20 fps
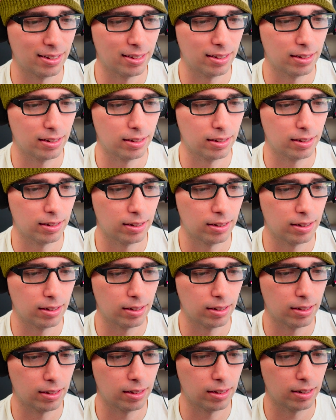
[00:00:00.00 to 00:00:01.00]

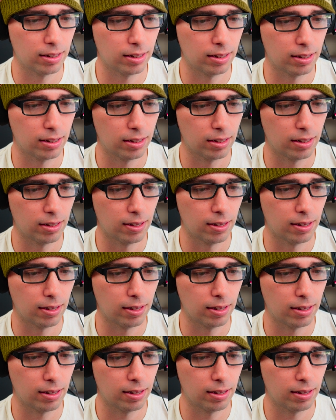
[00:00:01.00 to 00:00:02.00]

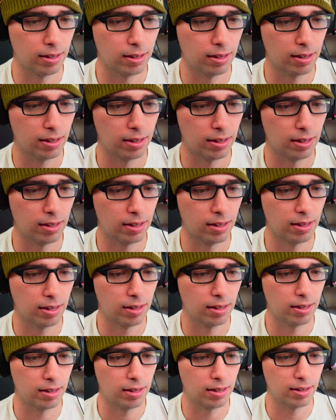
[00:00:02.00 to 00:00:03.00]

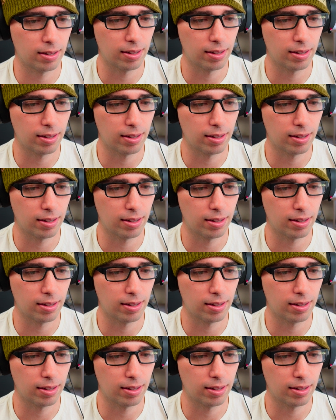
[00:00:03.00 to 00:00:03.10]
[no speech]